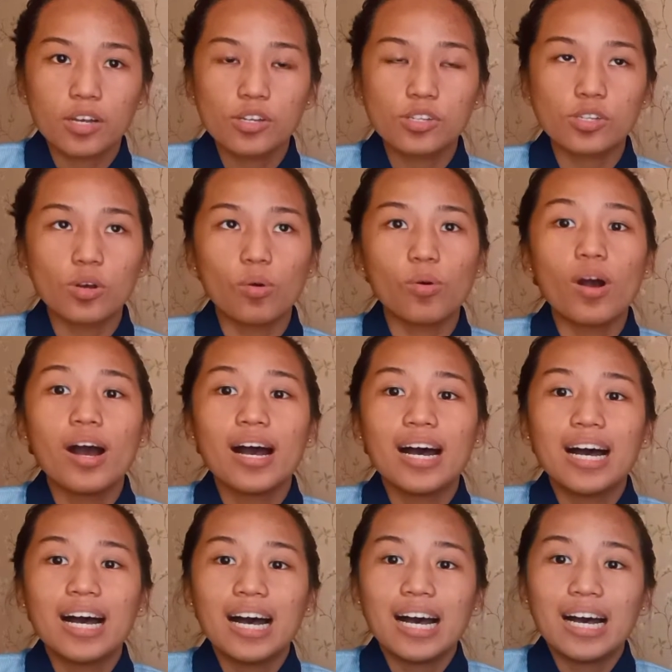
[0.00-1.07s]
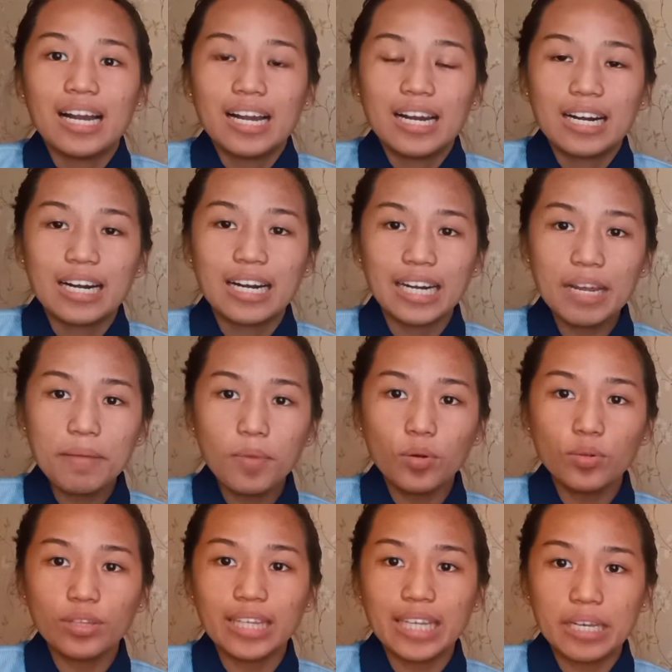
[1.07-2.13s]
So,
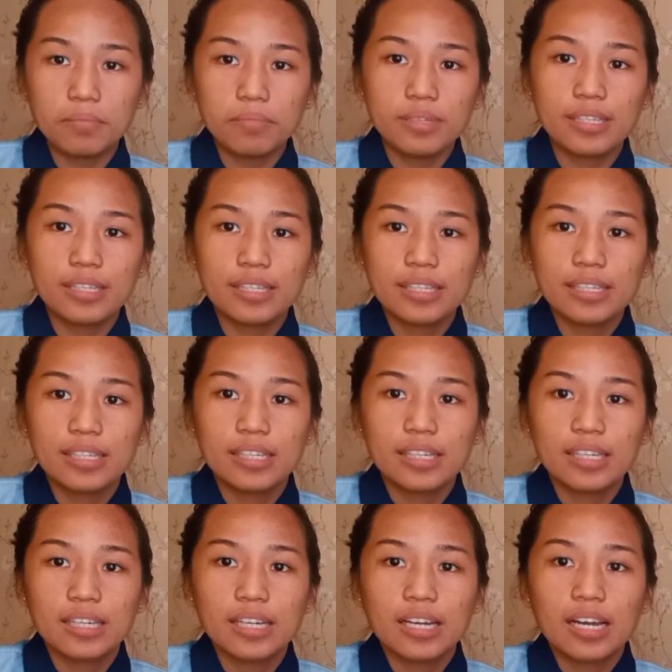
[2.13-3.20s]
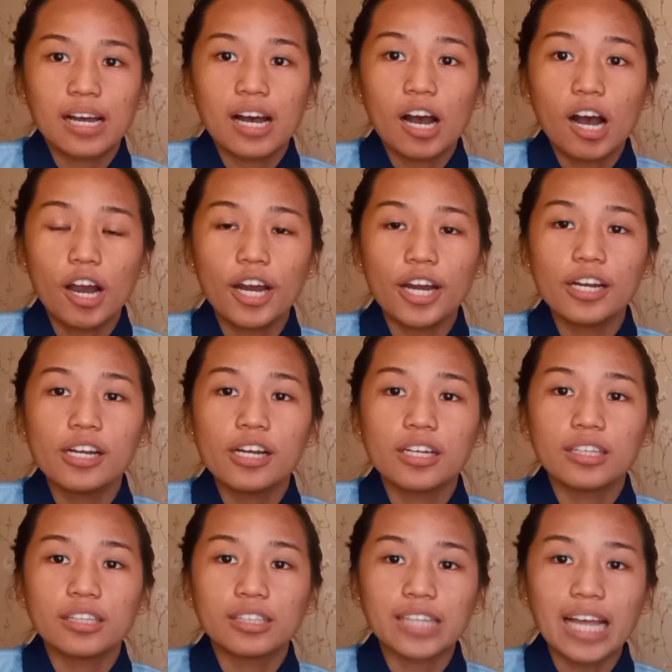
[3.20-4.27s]
remote teams are
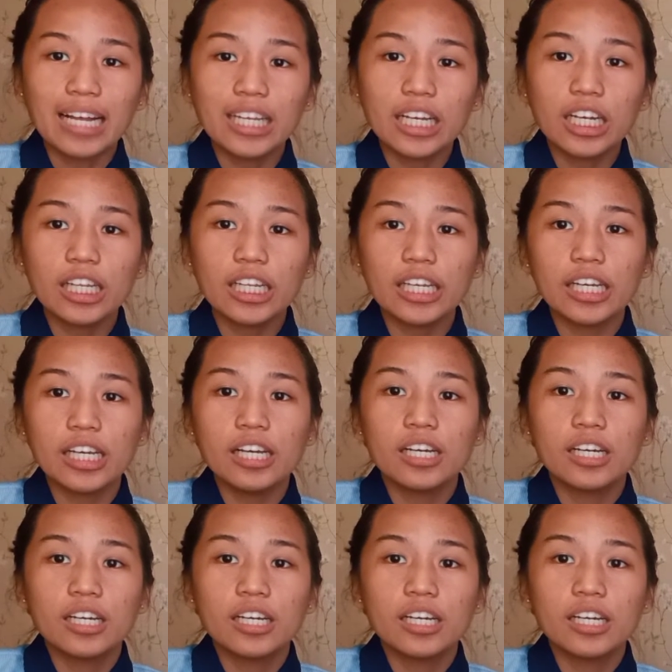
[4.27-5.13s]
technically